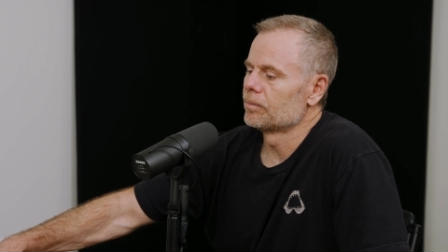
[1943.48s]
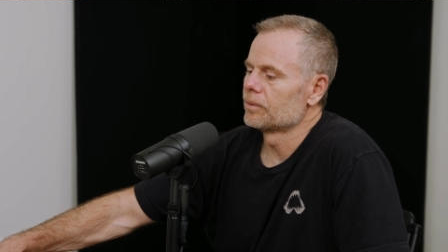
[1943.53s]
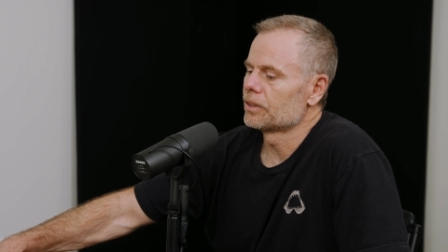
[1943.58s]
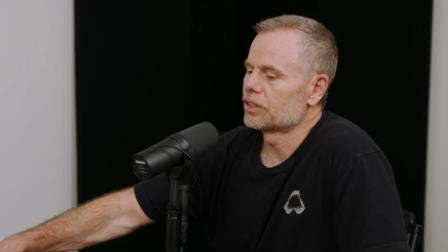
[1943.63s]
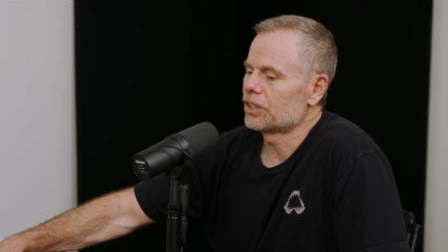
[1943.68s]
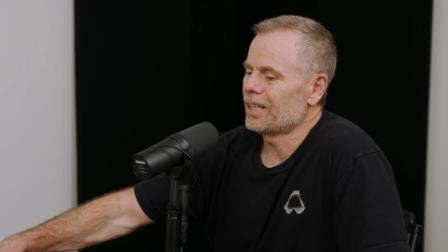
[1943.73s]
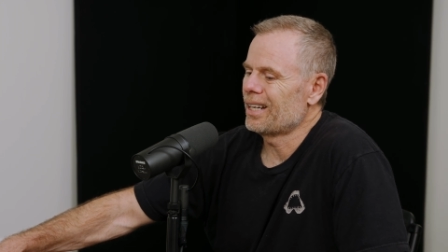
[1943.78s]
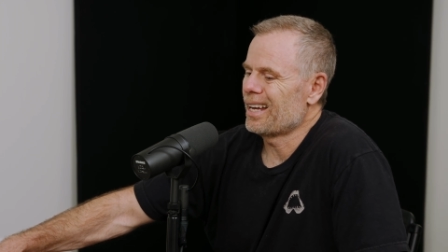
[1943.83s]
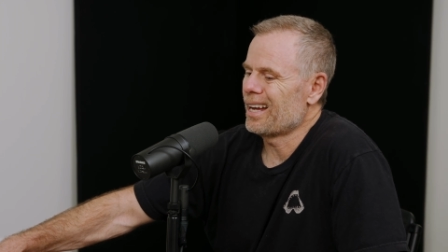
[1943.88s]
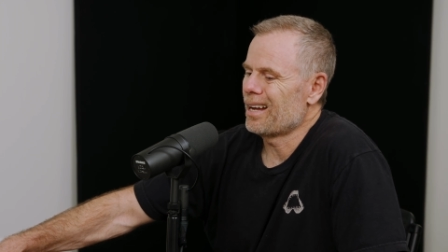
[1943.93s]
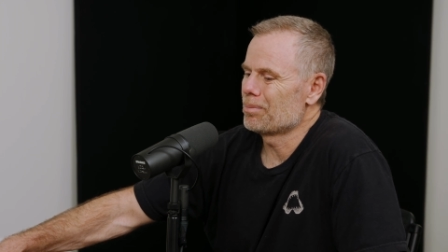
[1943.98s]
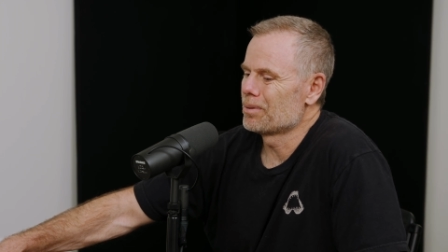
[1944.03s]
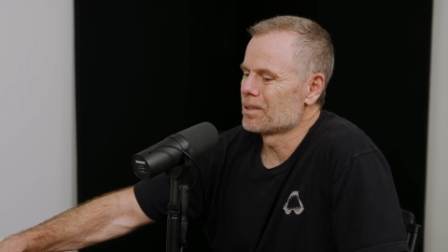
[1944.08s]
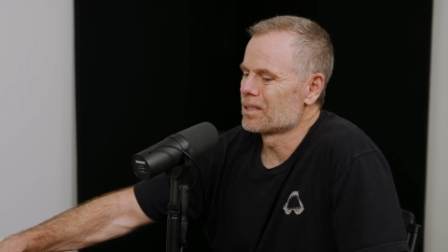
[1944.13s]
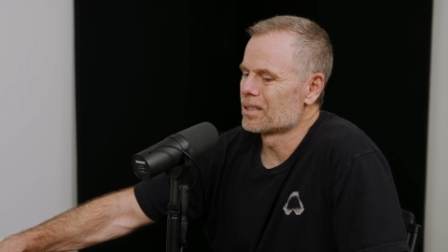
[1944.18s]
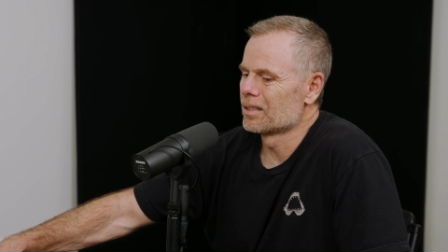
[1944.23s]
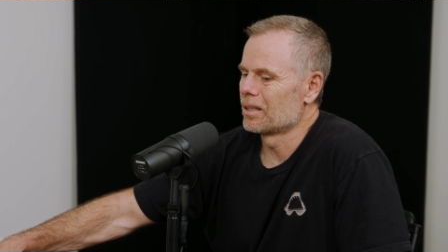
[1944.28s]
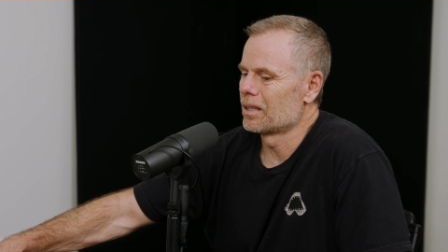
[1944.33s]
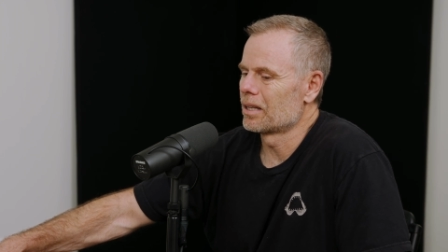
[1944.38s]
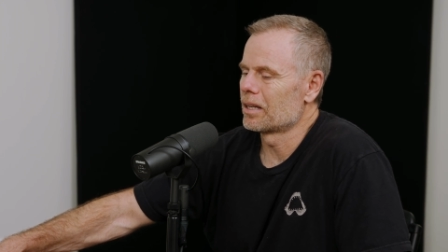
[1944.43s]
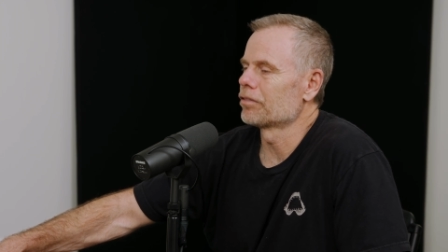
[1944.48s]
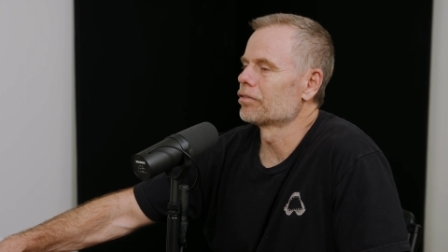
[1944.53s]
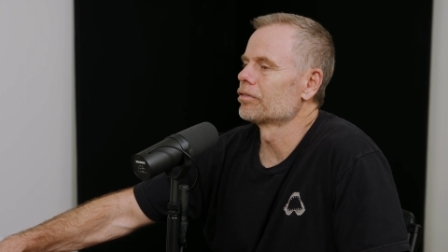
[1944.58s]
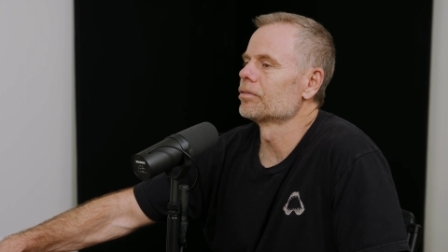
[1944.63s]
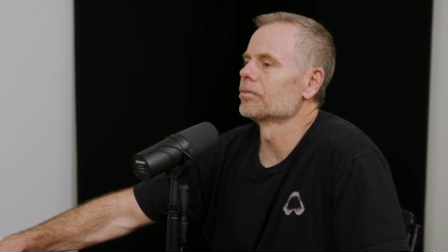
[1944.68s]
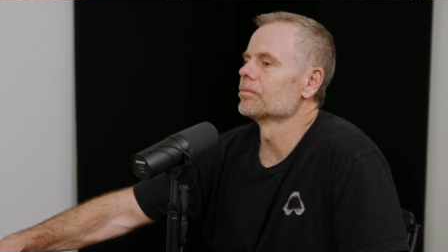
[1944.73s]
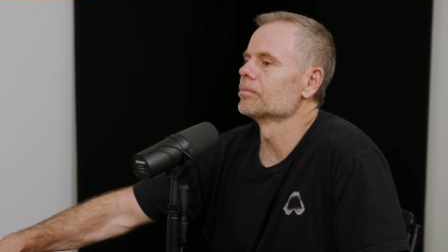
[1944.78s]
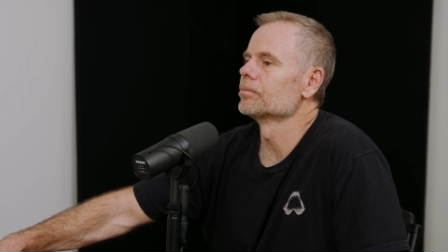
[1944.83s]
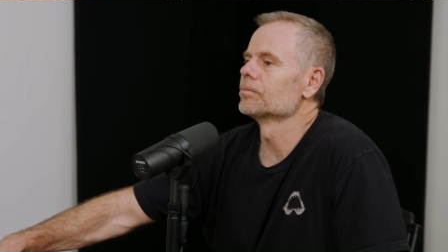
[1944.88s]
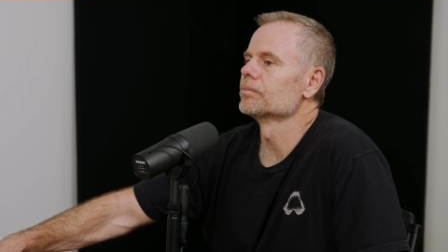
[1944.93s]
Shit happens in
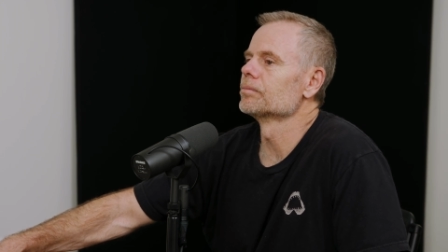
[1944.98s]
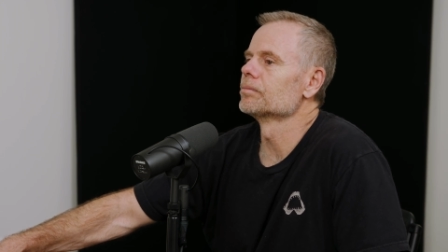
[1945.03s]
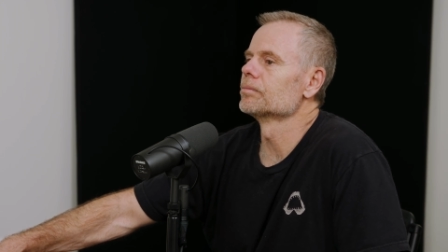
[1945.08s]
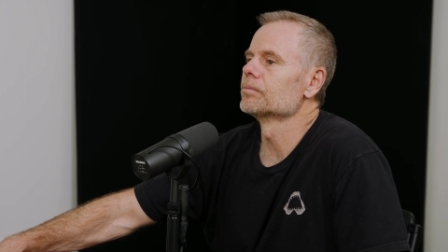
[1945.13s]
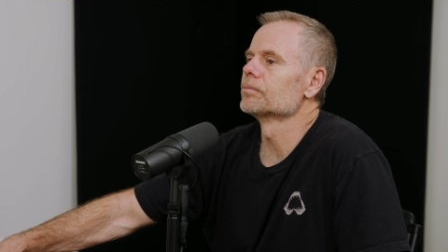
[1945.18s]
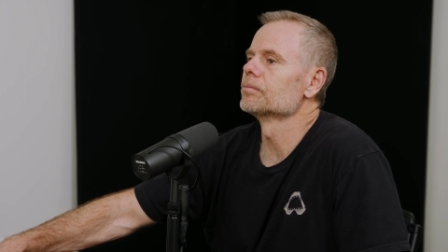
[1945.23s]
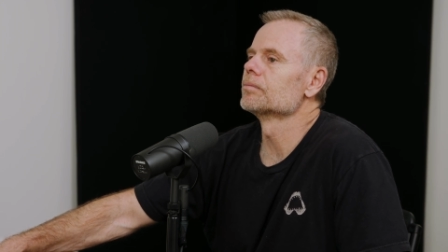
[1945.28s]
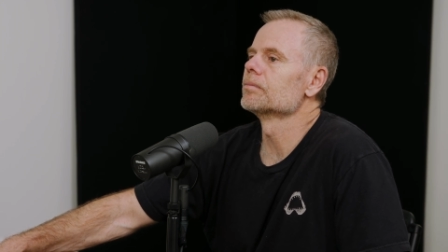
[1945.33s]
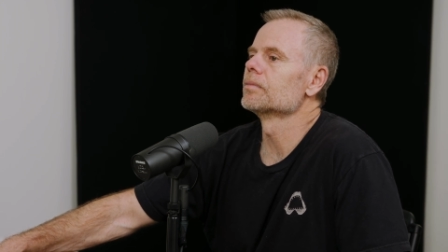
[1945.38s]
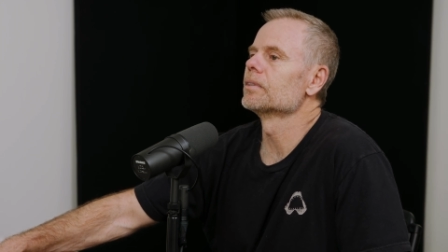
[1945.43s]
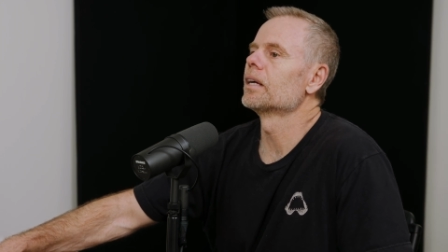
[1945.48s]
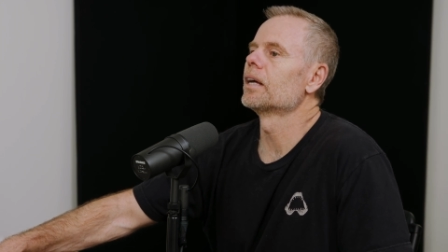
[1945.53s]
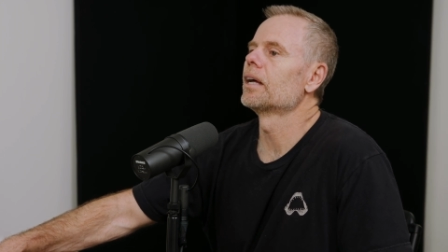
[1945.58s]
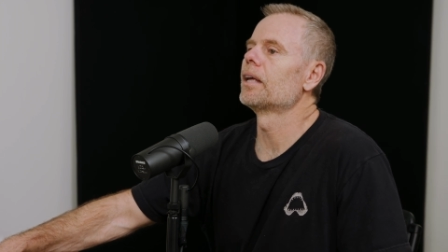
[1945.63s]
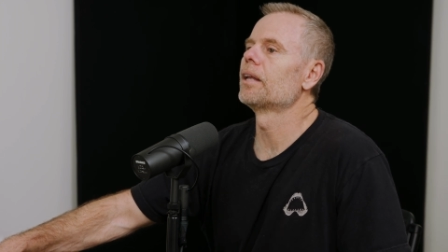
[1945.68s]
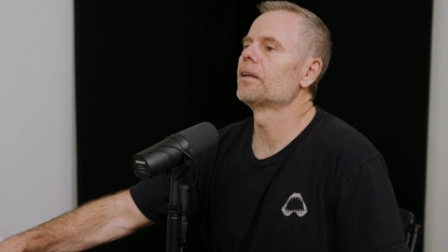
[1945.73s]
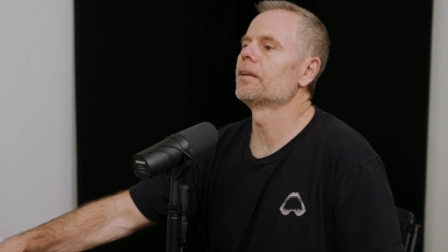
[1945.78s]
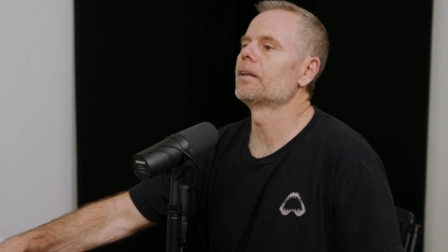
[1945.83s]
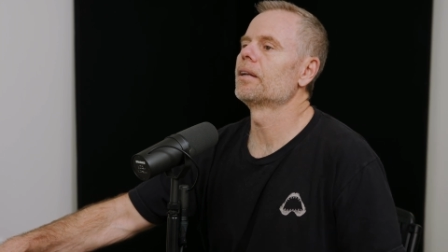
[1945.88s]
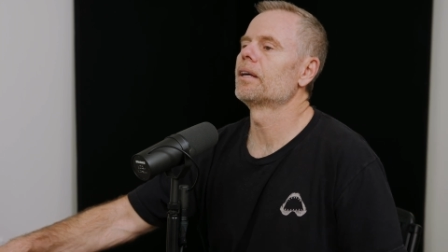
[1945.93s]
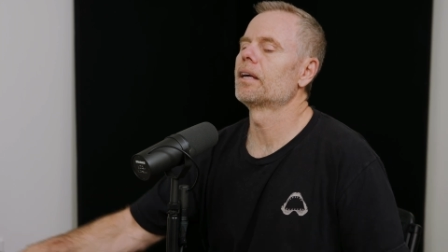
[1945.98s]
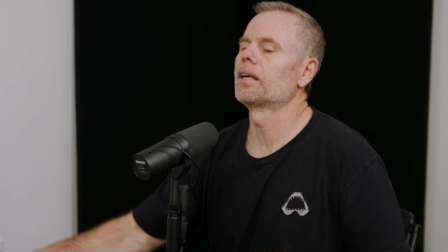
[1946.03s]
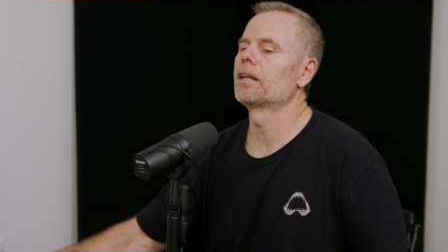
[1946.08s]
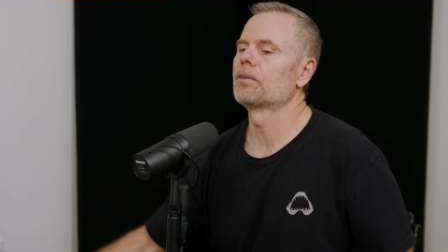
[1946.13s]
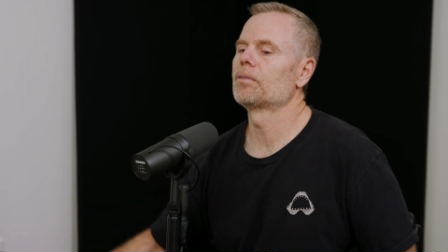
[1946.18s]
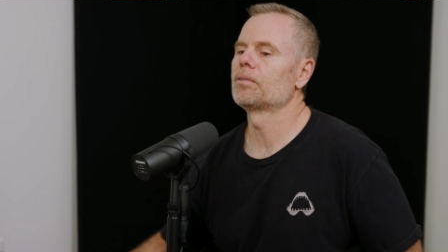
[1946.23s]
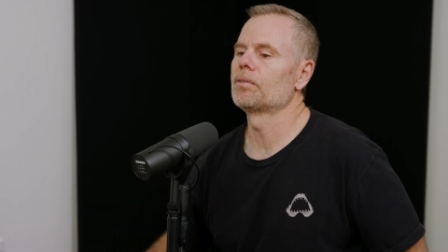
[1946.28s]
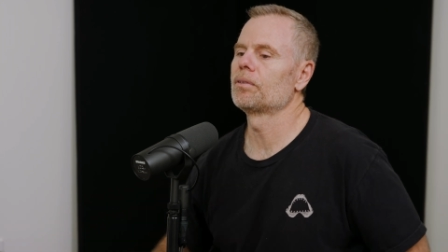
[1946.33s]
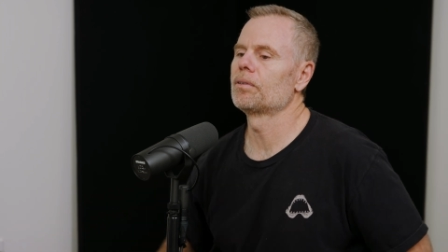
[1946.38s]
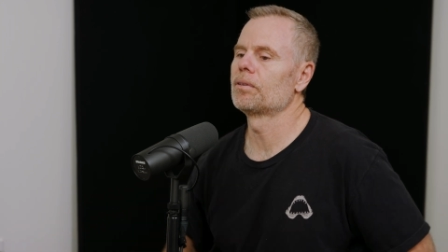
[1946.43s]
life.
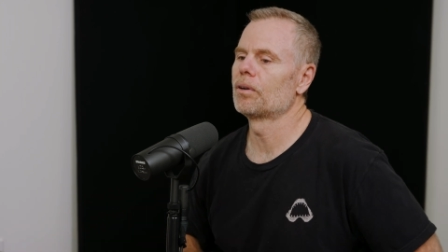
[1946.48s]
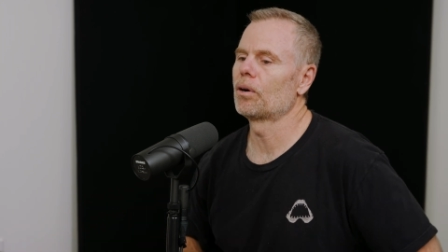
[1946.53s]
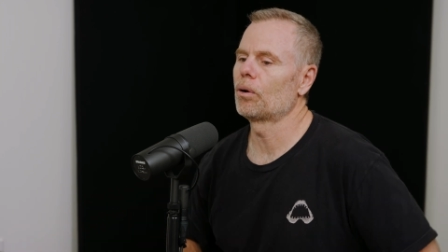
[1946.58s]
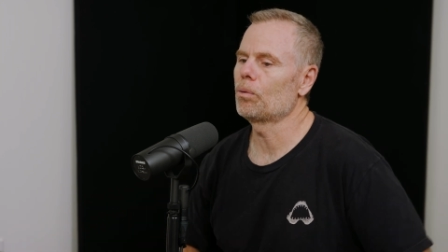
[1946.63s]
And